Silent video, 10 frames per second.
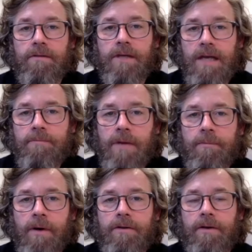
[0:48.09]
in my
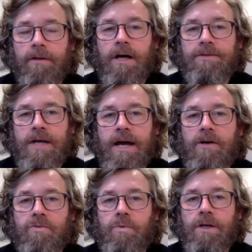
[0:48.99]
mother-in-law's
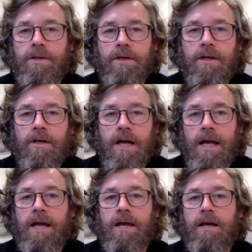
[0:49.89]
house with her
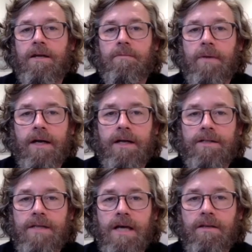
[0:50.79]
and my
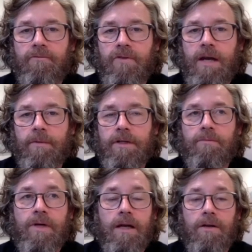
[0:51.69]
extended family.
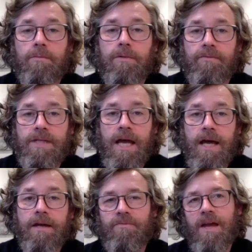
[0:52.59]
We had a group of
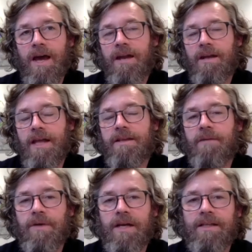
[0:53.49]
10, and it ended
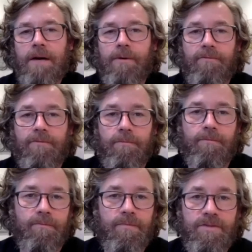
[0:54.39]
up being that way for
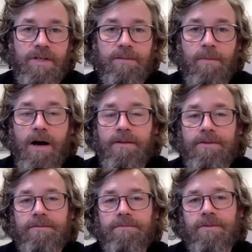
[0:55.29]
6
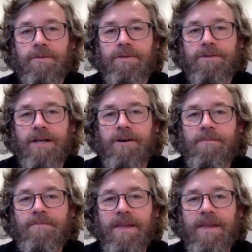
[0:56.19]
months or so.